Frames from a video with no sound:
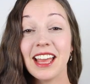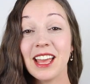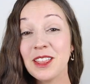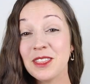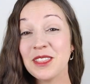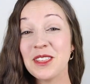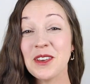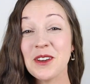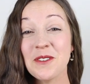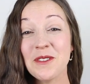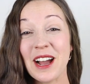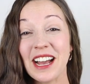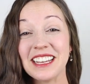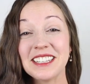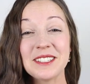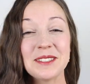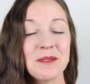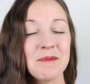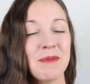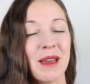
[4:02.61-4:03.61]
In the U
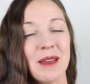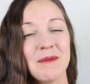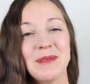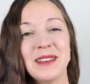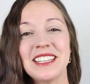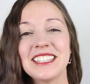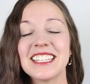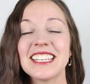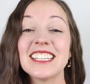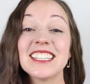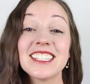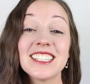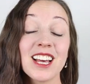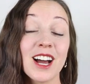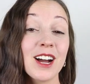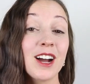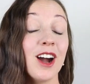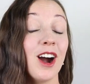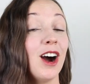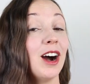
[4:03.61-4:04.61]
S, babies
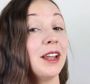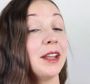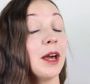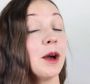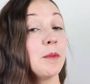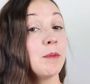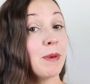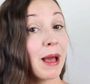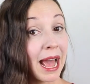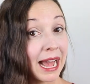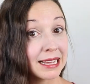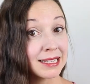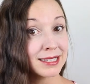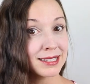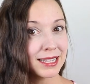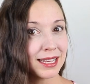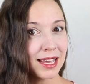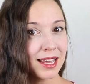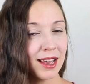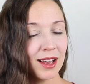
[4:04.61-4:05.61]
suck on a
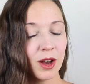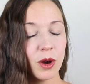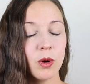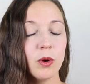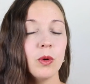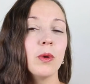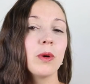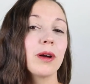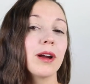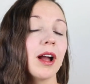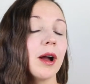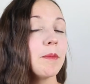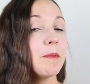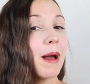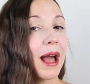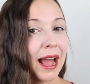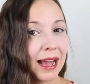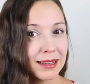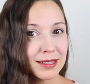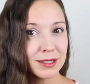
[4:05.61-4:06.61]
passy or a
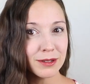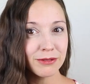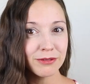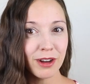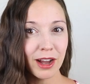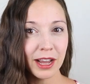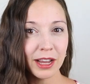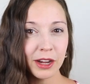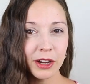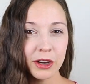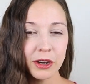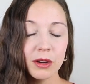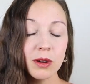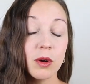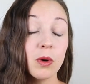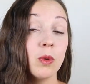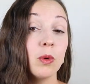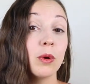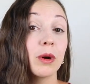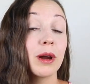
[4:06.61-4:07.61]
pacifier
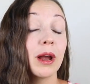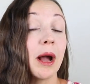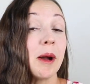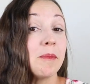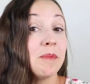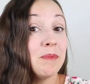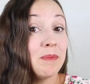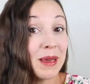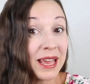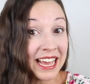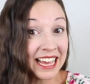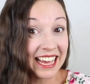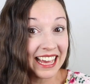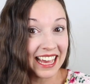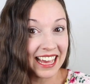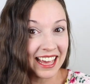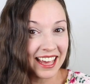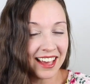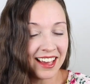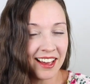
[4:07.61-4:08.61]
or a
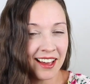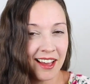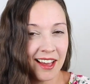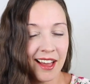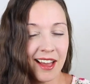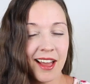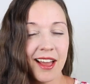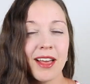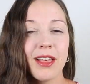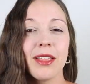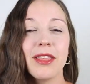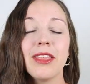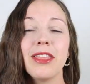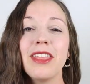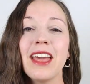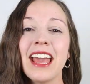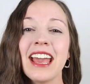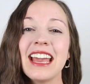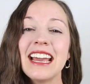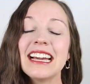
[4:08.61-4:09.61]
binky.
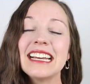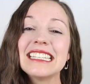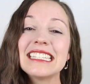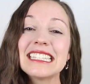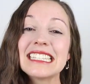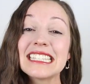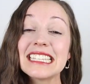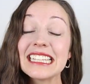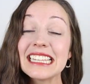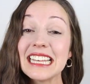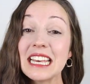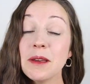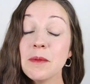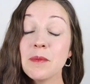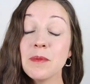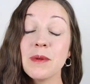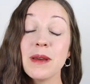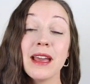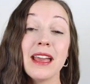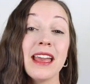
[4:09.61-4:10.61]
They
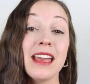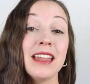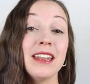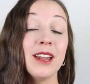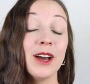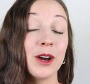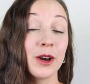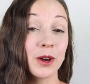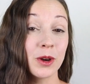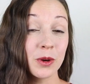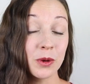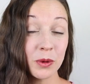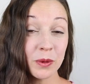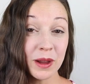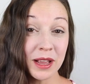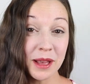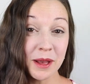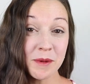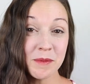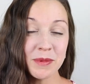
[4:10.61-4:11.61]
sleep in a
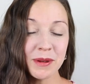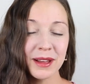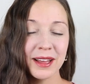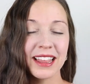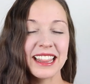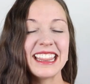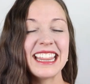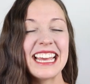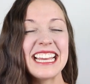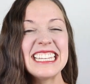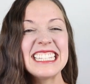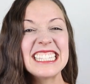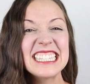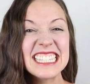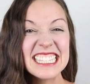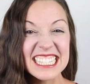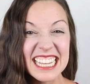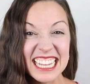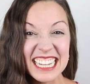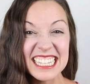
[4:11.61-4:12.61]
crib, they
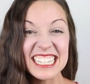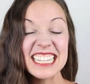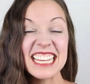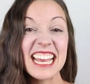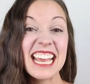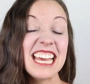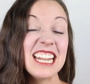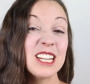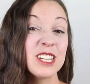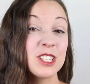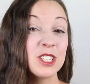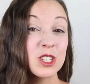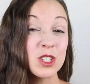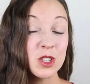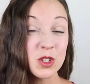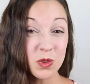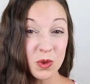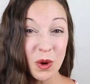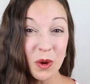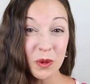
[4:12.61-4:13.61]
sit in a
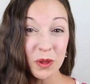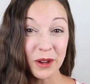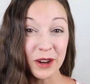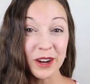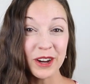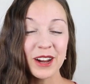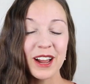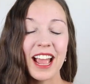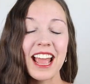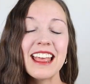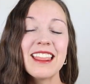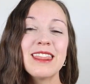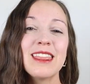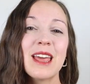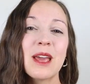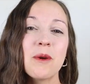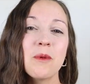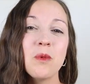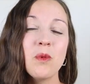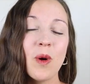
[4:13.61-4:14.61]
stroller, and
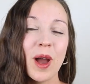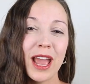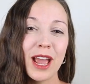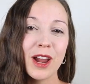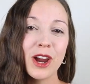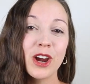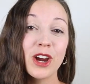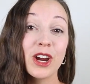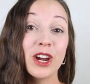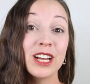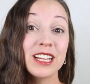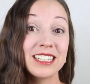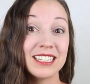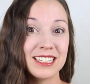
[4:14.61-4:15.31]
they wear